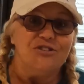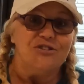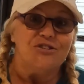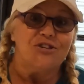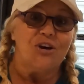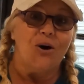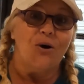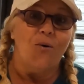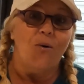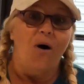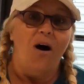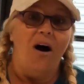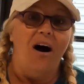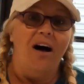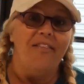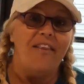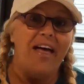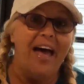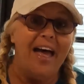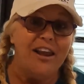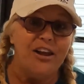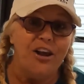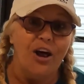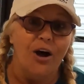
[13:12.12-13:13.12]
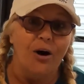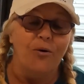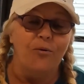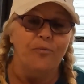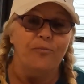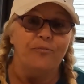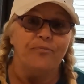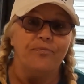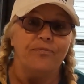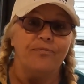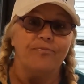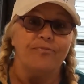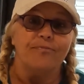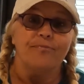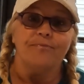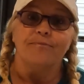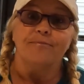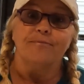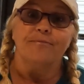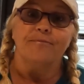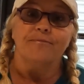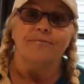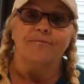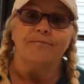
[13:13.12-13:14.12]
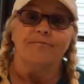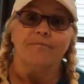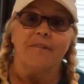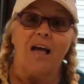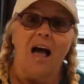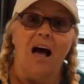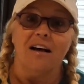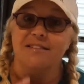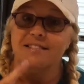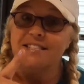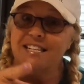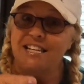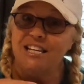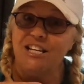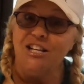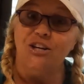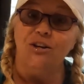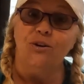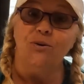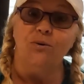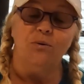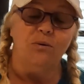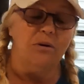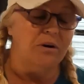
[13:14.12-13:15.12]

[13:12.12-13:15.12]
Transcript: So on that note, I'll see you.